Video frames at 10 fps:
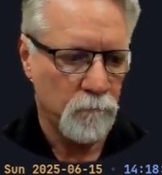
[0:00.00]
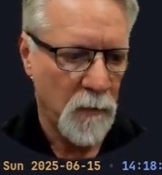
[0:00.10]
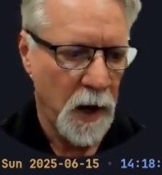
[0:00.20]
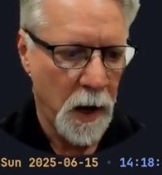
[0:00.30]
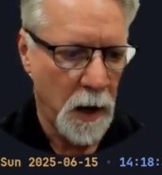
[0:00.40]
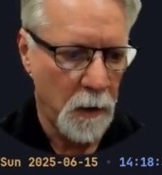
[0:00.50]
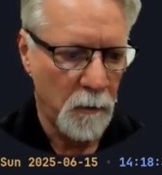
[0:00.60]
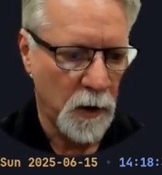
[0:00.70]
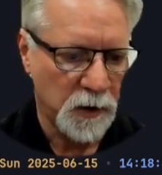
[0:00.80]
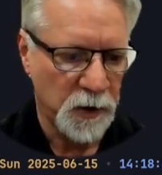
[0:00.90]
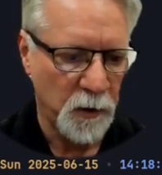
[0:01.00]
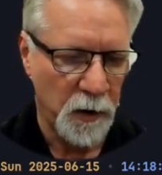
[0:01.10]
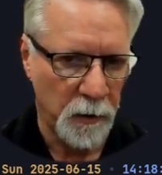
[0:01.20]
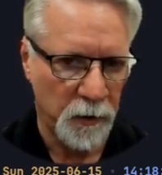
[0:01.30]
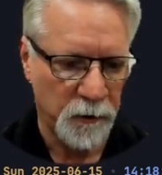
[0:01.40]
And we're going to show you
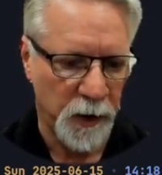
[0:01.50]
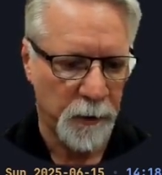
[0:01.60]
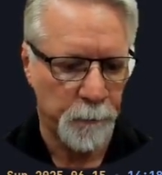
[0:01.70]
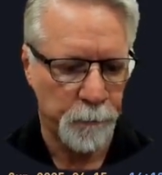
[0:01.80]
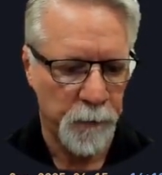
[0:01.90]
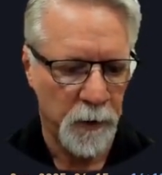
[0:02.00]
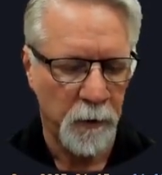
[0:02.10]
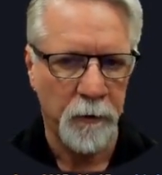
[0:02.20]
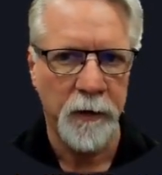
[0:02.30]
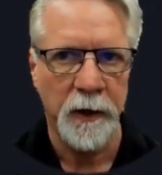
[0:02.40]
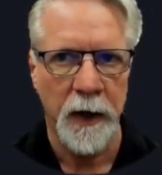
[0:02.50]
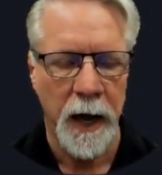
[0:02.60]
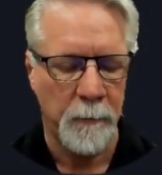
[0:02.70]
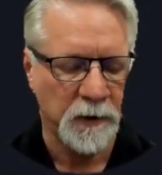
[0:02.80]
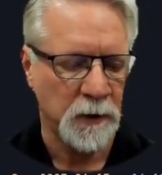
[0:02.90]
another trick, another thing that
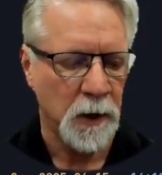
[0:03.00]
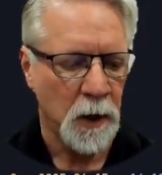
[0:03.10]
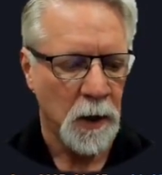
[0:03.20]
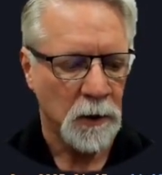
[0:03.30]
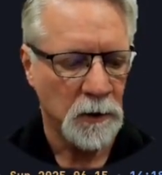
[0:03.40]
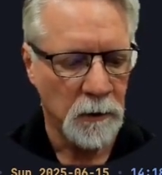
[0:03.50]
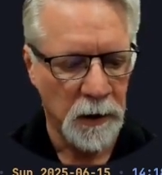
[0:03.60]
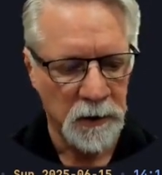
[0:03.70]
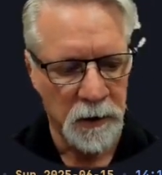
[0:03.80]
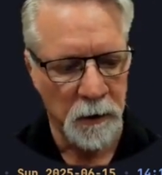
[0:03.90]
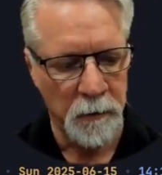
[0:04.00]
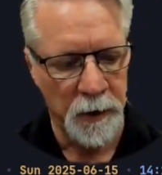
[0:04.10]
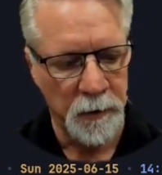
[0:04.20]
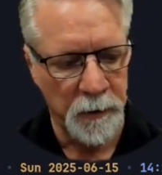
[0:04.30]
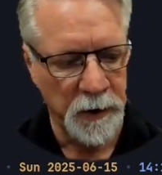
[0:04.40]
happens. So let's go
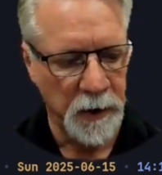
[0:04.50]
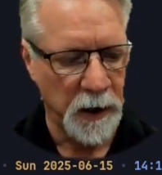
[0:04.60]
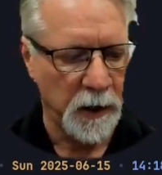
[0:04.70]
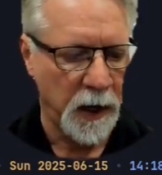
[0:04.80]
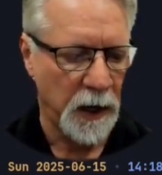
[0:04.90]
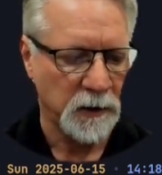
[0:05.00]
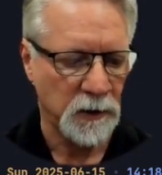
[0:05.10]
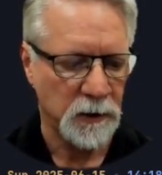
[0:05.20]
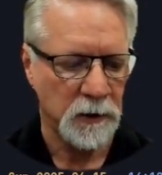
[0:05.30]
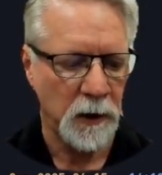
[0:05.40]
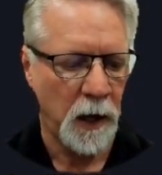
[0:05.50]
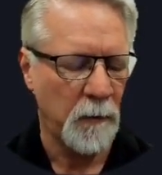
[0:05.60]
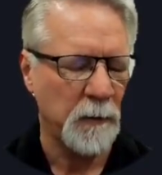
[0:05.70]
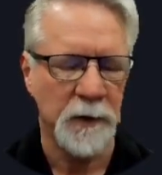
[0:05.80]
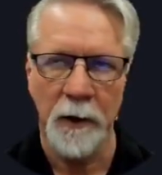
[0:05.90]
and do a
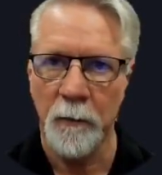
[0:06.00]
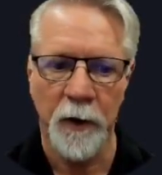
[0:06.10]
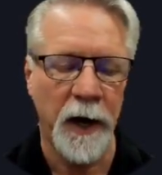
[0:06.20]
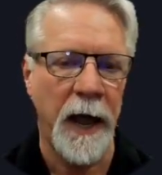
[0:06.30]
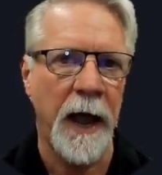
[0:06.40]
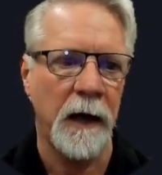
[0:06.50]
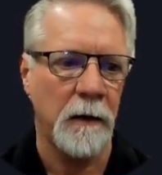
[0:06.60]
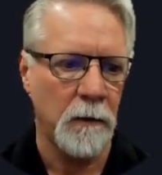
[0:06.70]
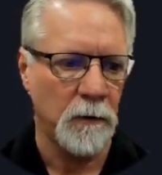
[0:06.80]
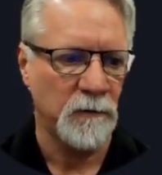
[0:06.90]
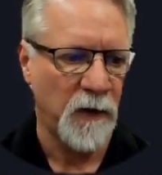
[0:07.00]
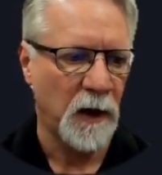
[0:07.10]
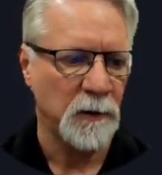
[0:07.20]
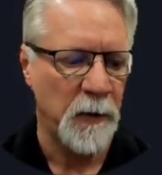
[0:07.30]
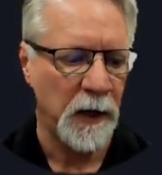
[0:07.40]
we're going to add those
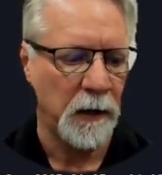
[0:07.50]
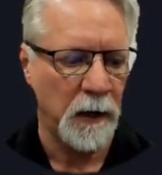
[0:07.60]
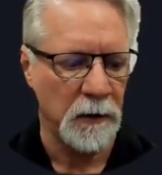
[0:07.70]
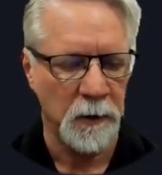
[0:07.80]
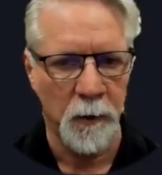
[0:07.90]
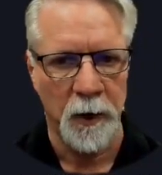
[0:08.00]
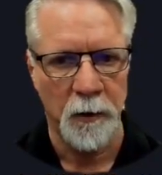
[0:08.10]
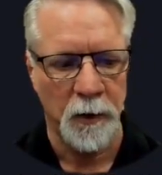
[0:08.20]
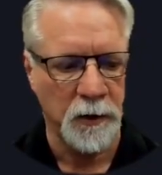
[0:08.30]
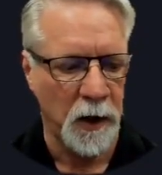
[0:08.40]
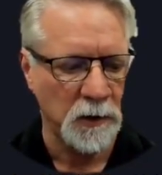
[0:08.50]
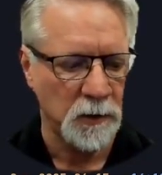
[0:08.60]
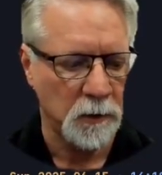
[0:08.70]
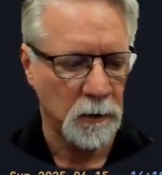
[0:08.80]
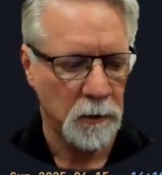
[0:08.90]
files back again. So we're going to do a
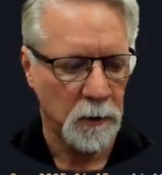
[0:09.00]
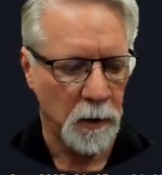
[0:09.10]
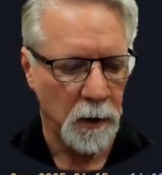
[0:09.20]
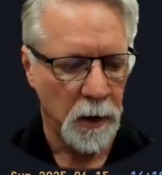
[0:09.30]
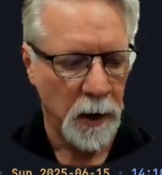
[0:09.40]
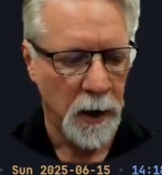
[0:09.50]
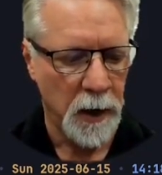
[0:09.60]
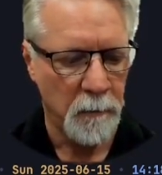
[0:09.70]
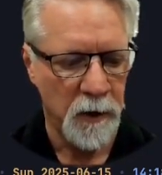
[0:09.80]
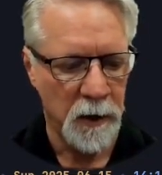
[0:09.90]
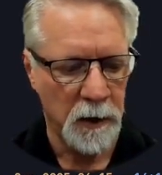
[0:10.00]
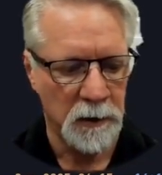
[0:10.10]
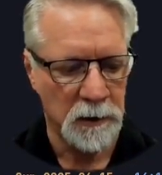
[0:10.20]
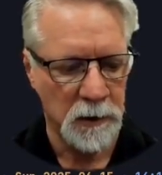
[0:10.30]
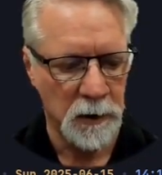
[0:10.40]
touch, A, B,
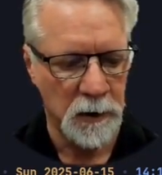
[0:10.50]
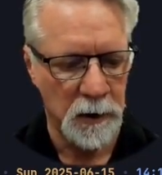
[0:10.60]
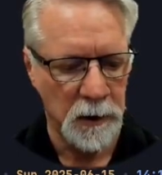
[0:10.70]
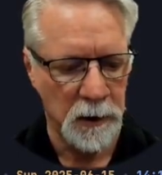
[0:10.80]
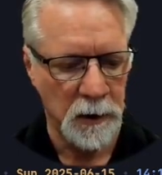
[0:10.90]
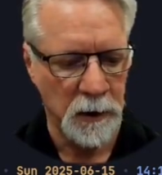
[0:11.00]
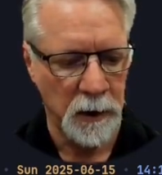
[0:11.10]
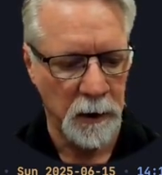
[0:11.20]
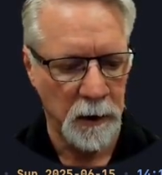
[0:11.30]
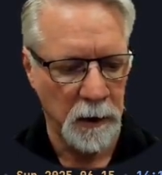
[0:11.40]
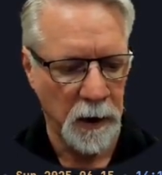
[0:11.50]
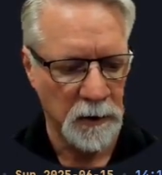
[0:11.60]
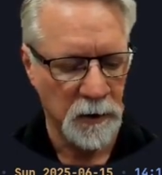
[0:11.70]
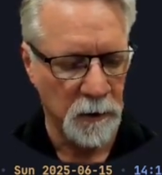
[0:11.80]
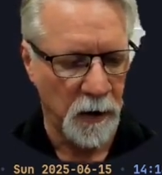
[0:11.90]
C, D, E,
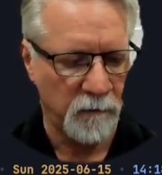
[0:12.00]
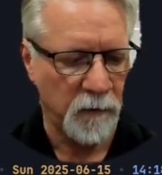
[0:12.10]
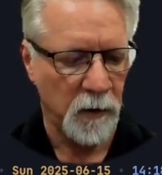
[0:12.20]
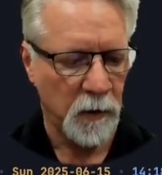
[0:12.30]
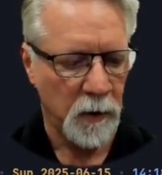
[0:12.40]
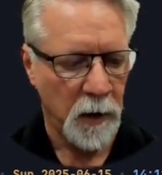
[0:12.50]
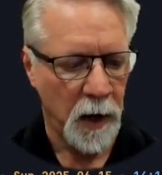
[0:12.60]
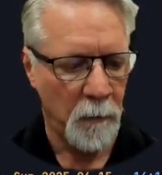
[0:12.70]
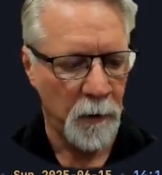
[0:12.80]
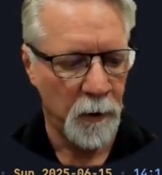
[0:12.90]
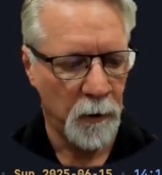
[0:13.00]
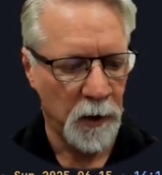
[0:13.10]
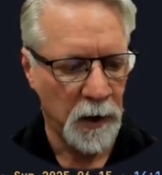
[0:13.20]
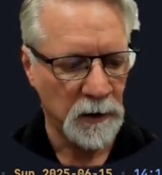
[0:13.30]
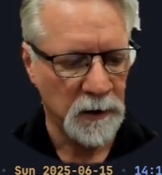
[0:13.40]
that's good enough. And we're doing a
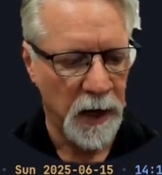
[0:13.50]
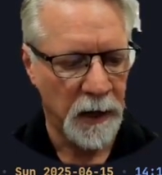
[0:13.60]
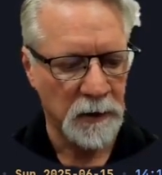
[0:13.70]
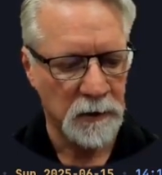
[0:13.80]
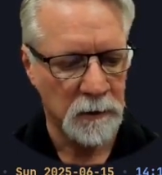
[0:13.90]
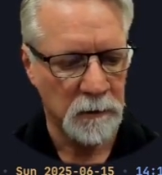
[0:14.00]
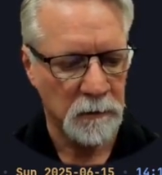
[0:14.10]
get status.